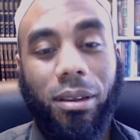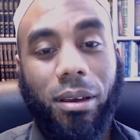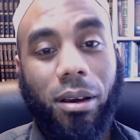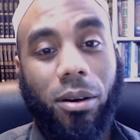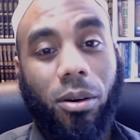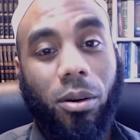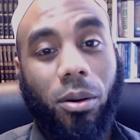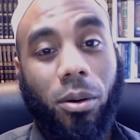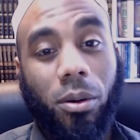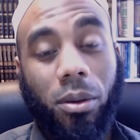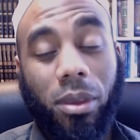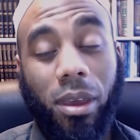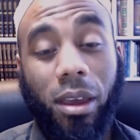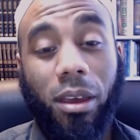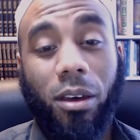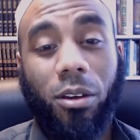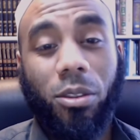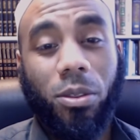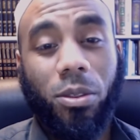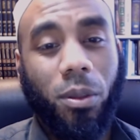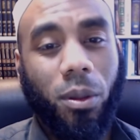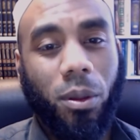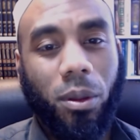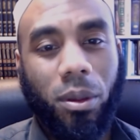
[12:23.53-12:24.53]
Okay, a
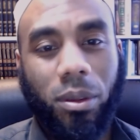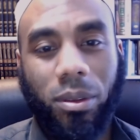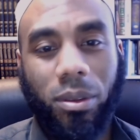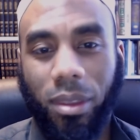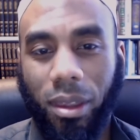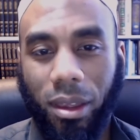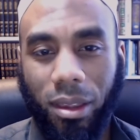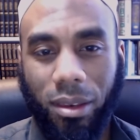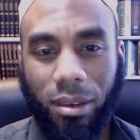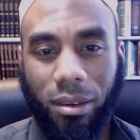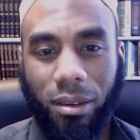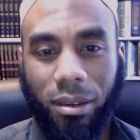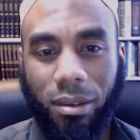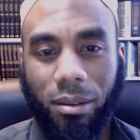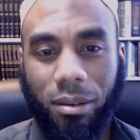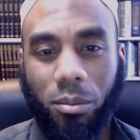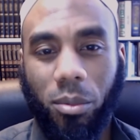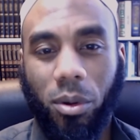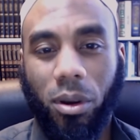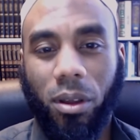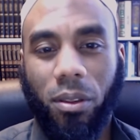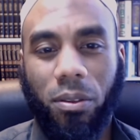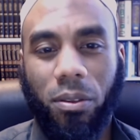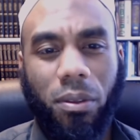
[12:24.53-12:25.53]
third then.
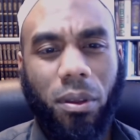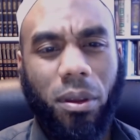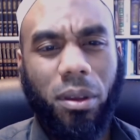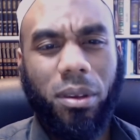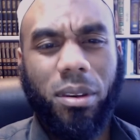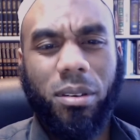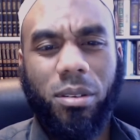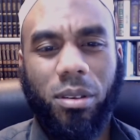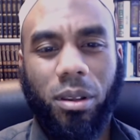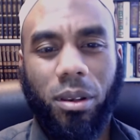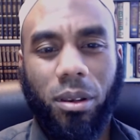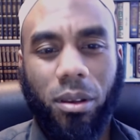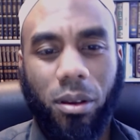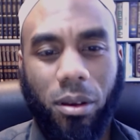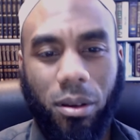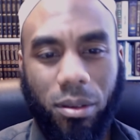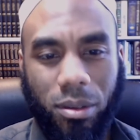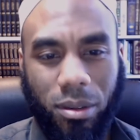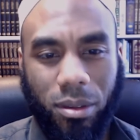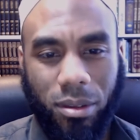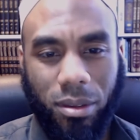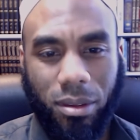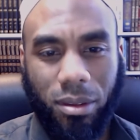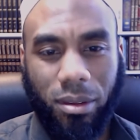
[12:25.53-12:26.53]
But a third is a
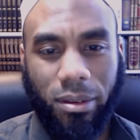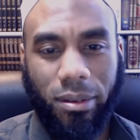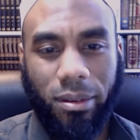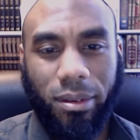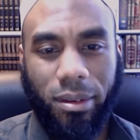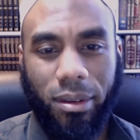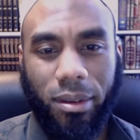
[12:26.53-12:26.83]
lot.